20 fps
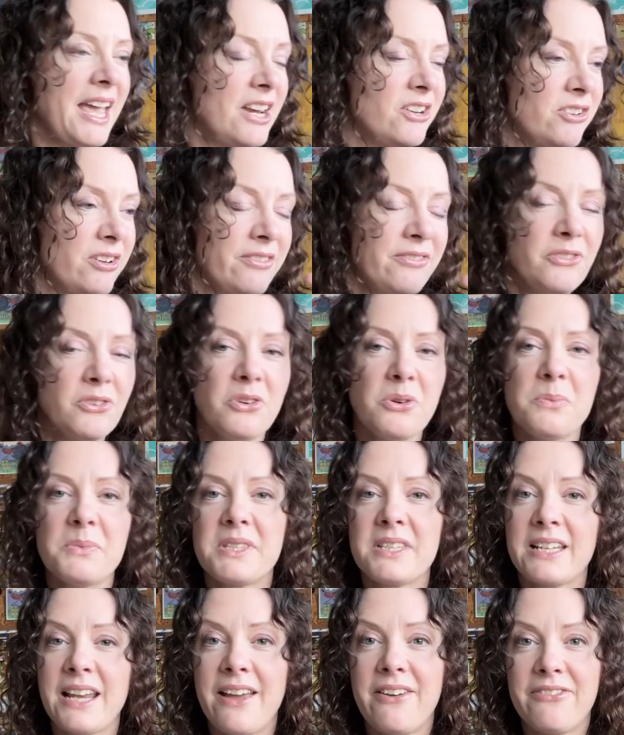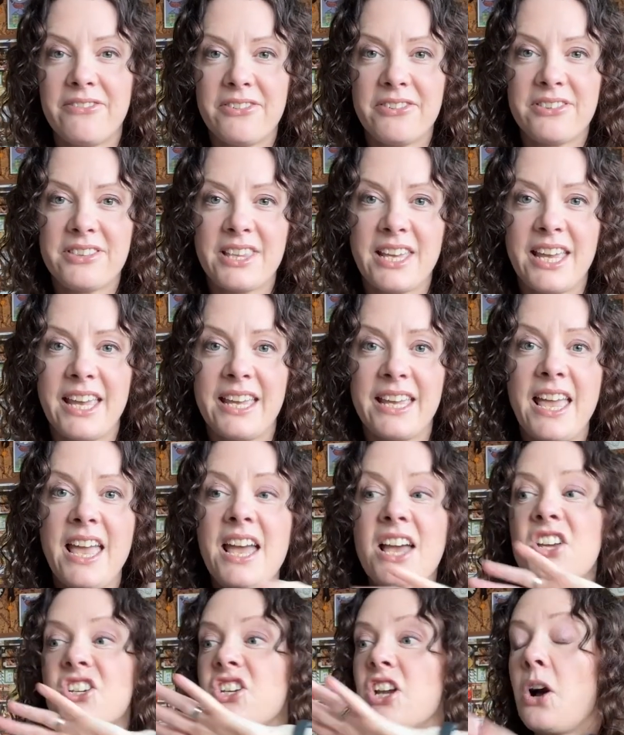entry forms and everything.
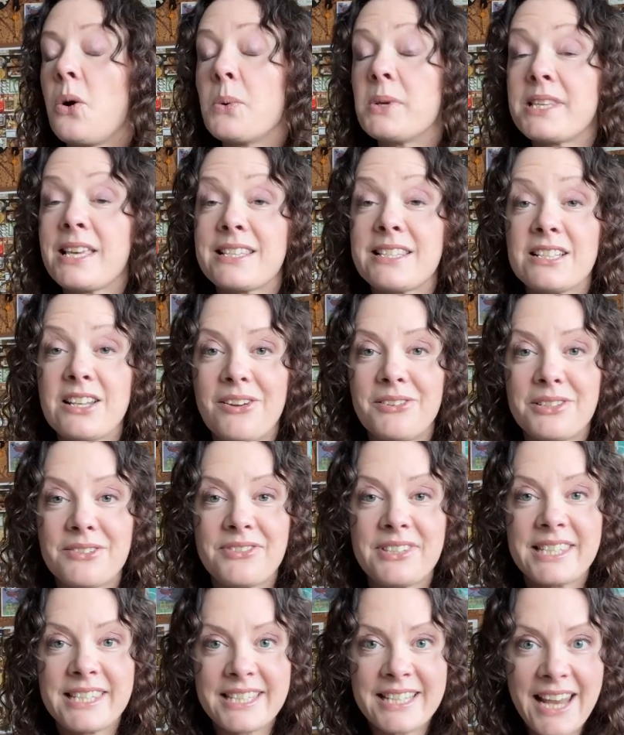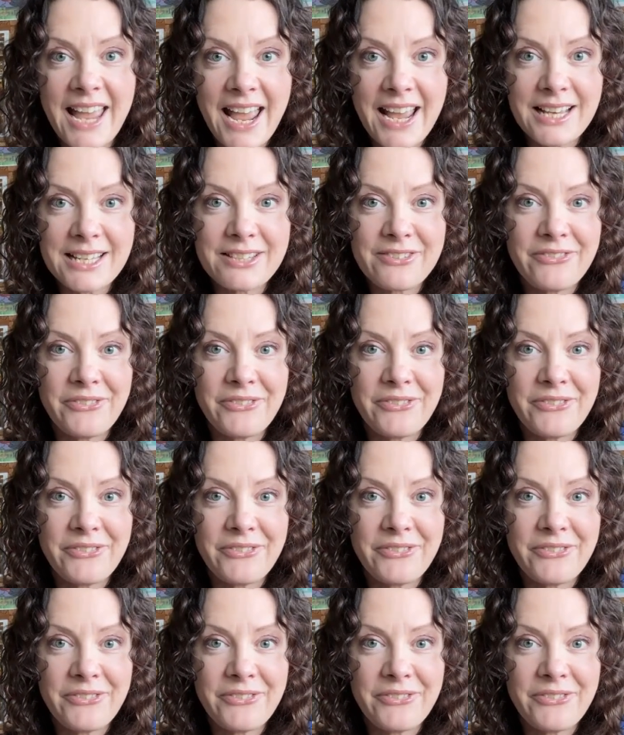She always has loads of snacks